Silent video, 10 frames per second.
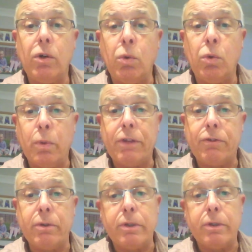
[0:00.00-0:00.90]
all the way
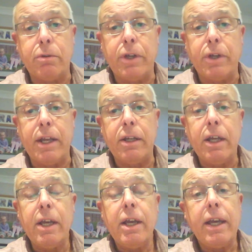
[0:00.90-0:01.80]
through until then,
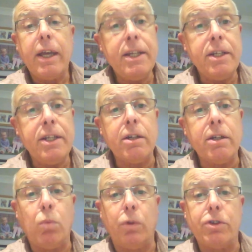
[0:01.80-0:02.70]
he
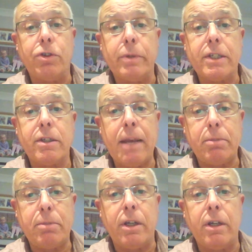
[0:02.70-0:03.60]
didn't want to
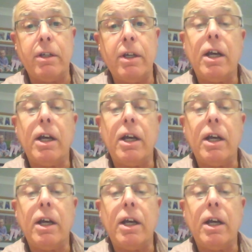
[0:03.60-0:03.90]
accept it,